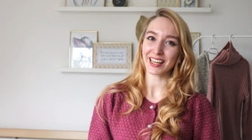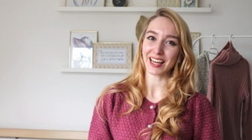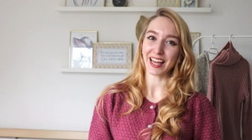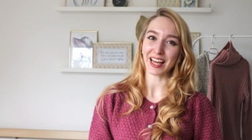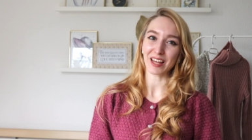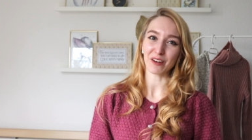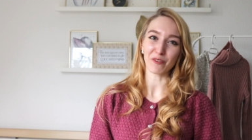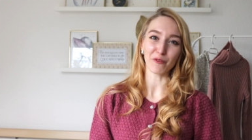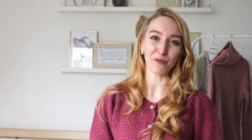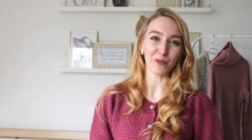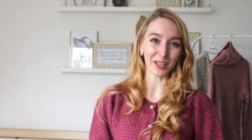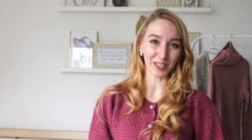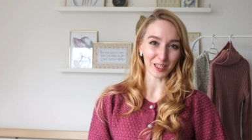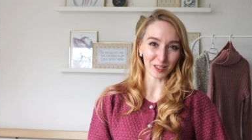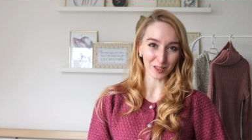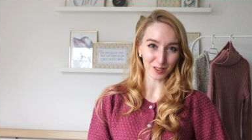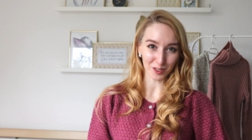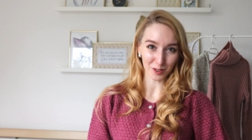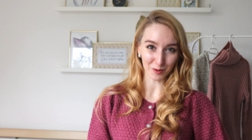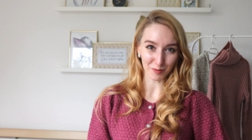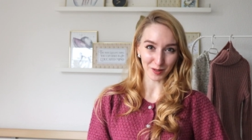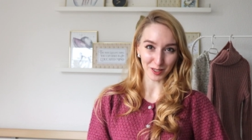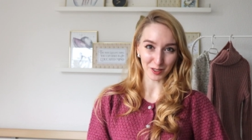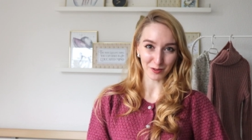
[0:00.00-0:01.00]
and thank you
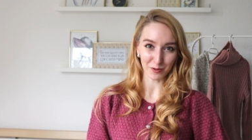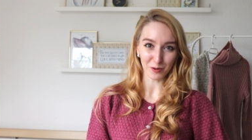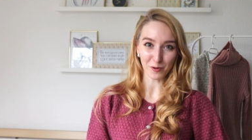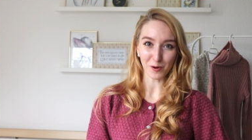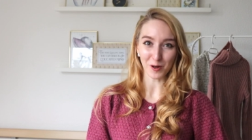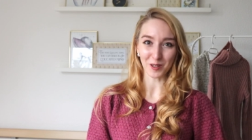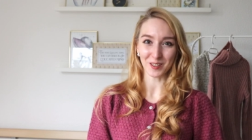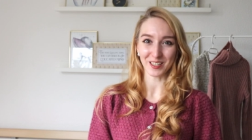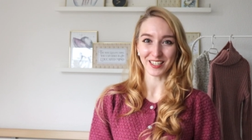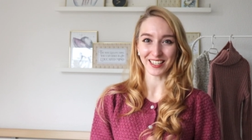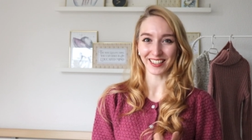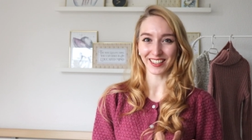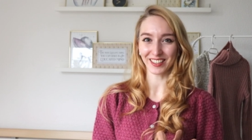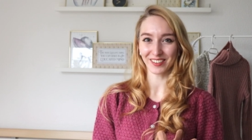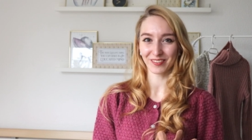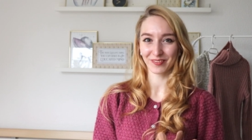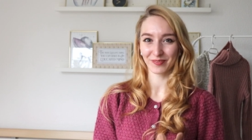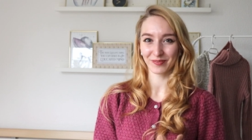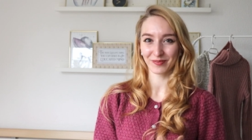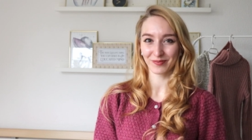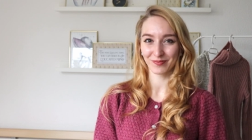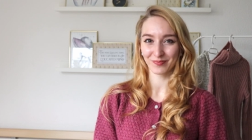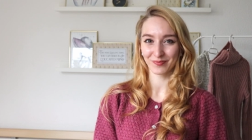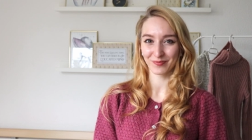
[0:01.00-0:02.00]
so much for watching.
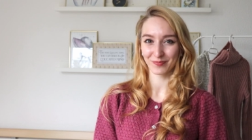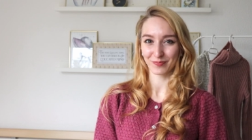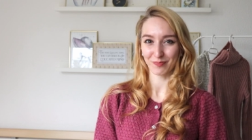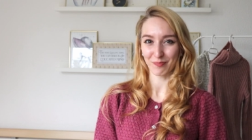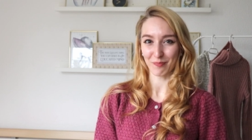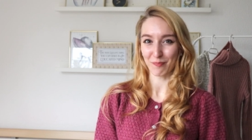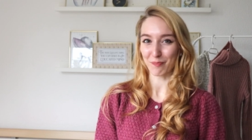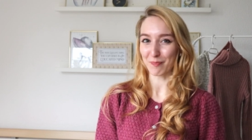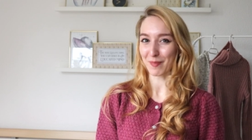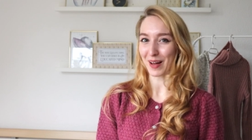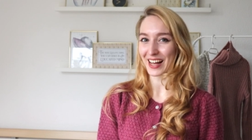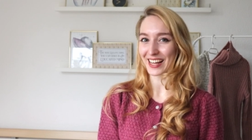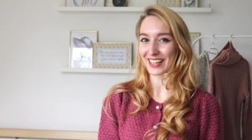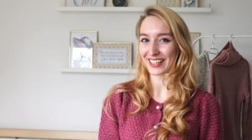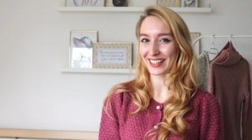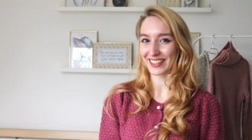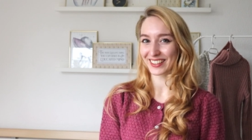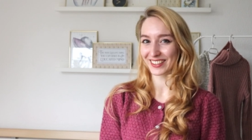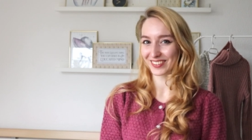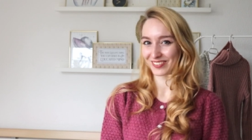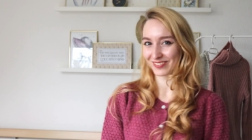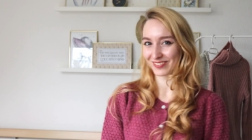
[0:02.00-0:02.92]
Bye!